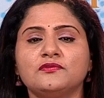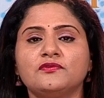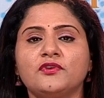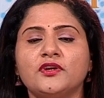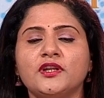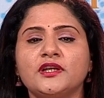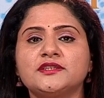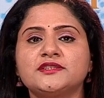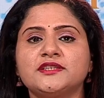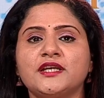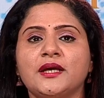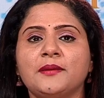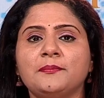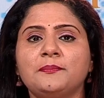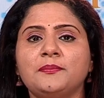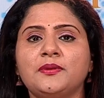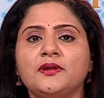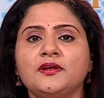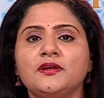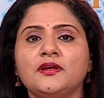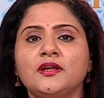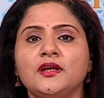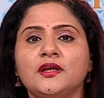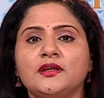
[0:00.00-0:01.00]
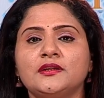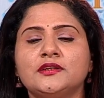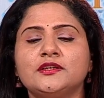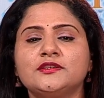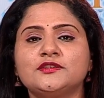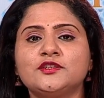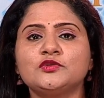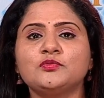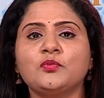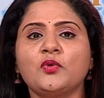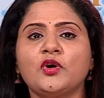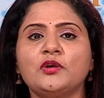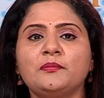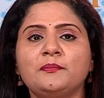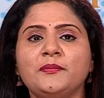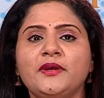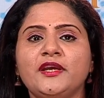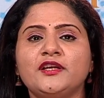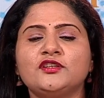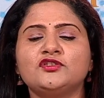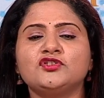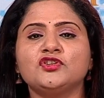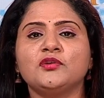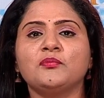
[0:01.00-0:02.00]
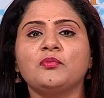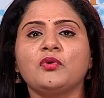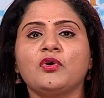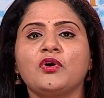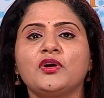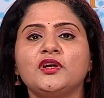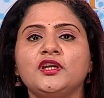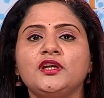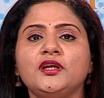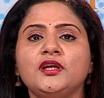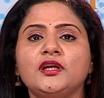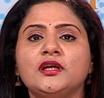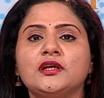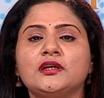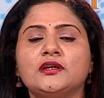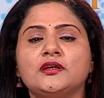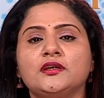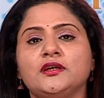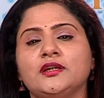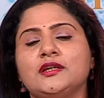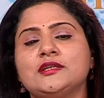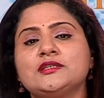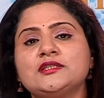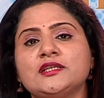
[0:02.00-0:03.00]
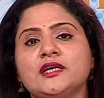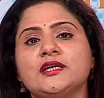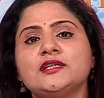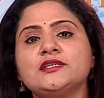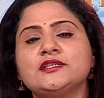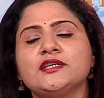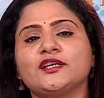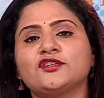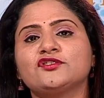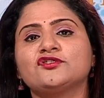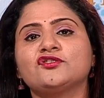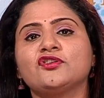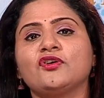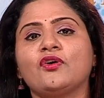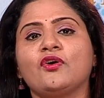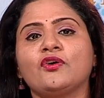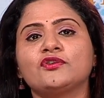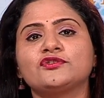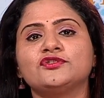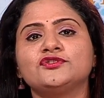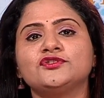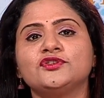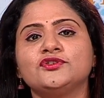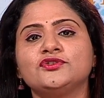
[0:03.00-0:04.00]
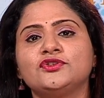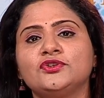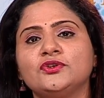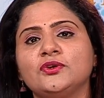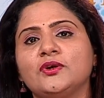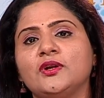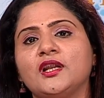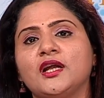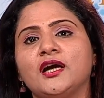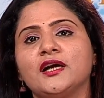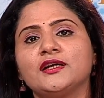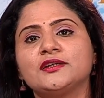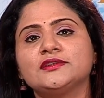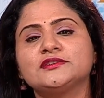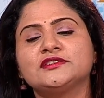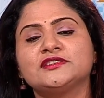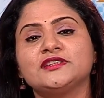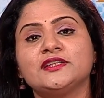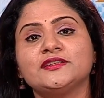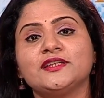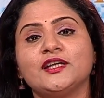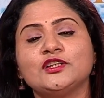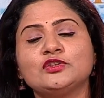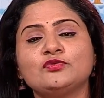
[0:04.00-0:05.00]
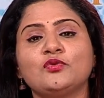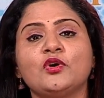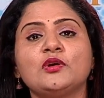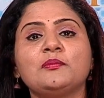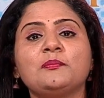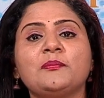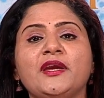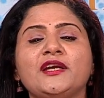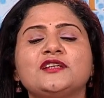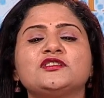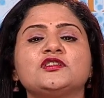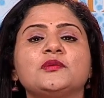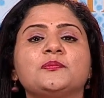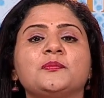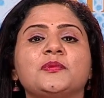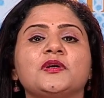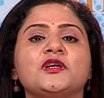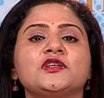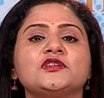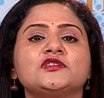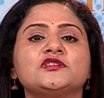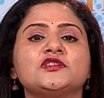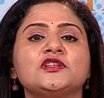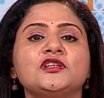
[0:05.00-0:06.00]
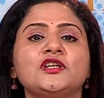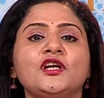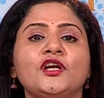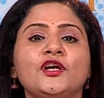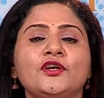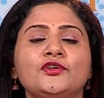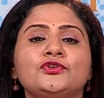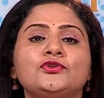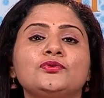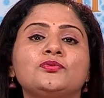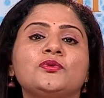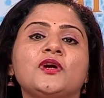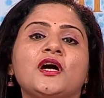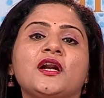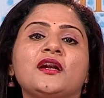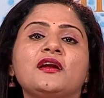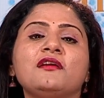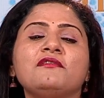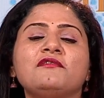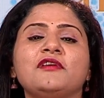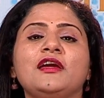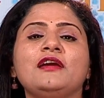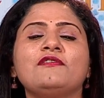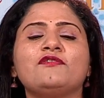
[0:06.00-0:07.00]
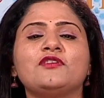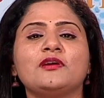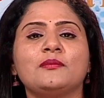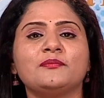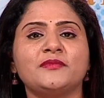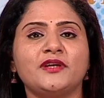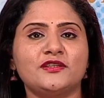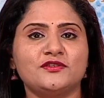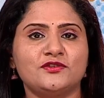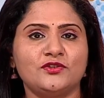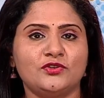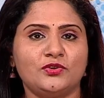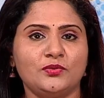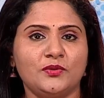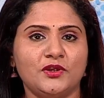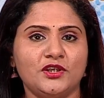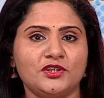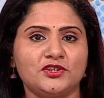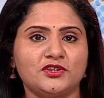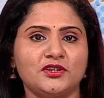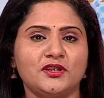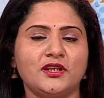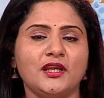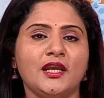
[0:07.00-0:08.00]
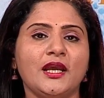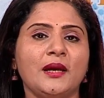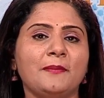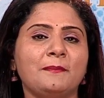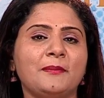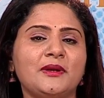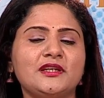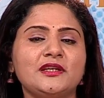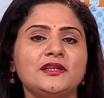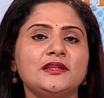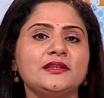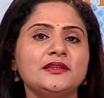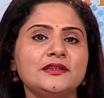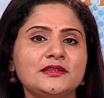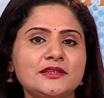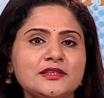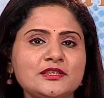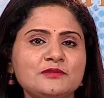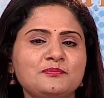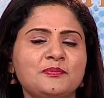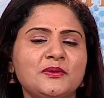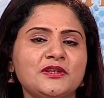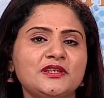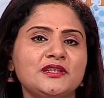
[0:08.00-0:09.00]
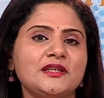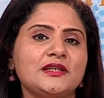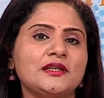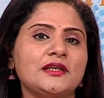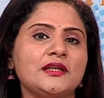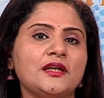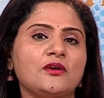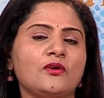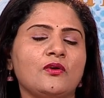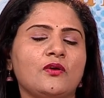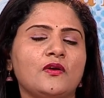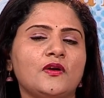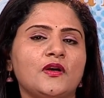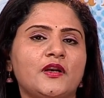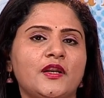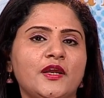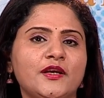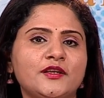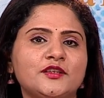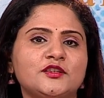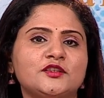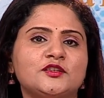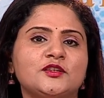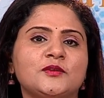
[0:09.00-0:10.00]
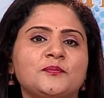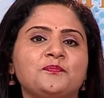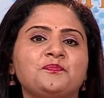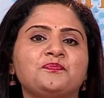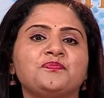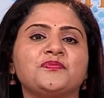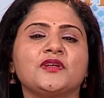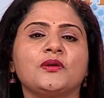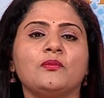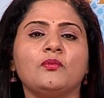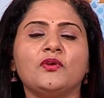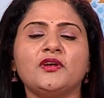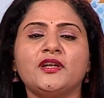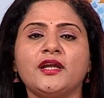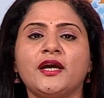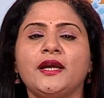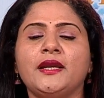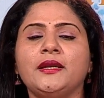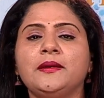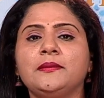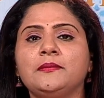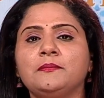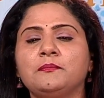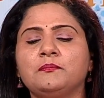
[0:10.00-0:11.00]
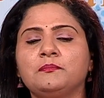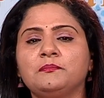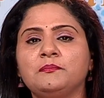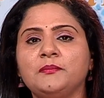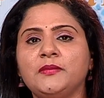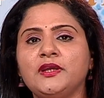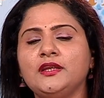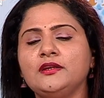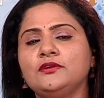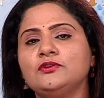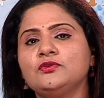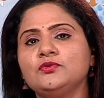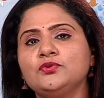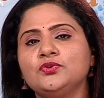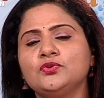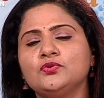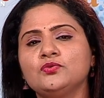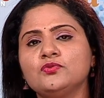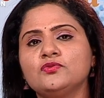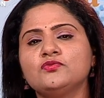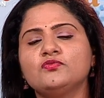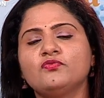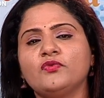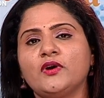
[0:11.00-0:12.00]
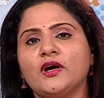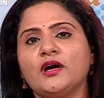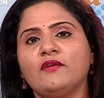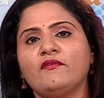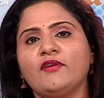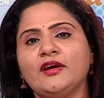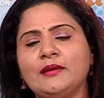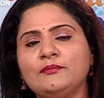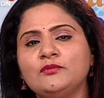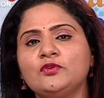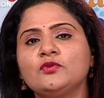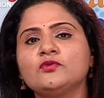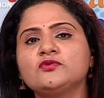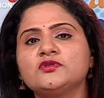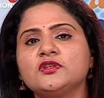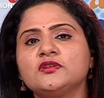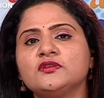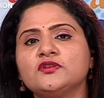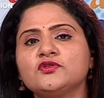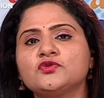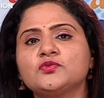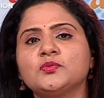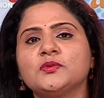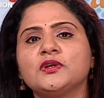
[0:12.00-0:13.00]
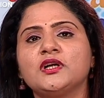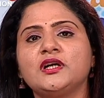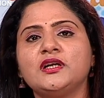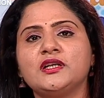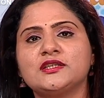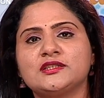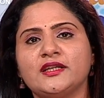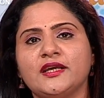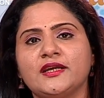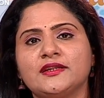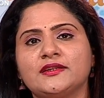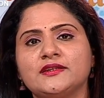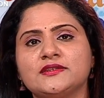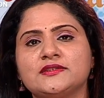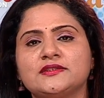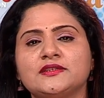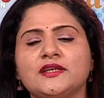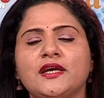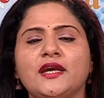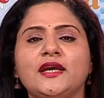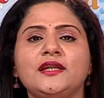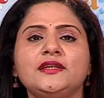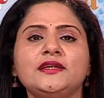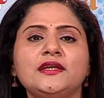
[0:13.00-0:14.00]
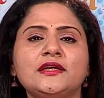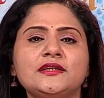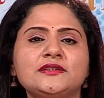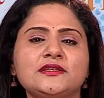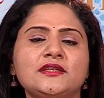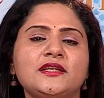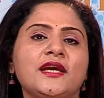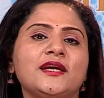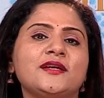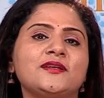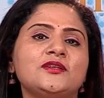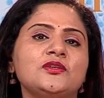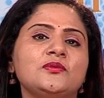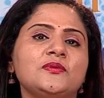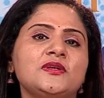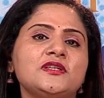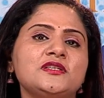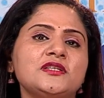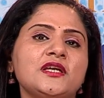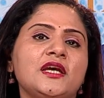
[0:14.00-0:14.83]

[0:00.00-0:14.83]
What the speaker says: For example, this is what makes your body, it sends extra oxygen to your lungs, and that is what makes a person to run away from that situation. But in this particular context, what I mean to use, why I am using this word is like this: it's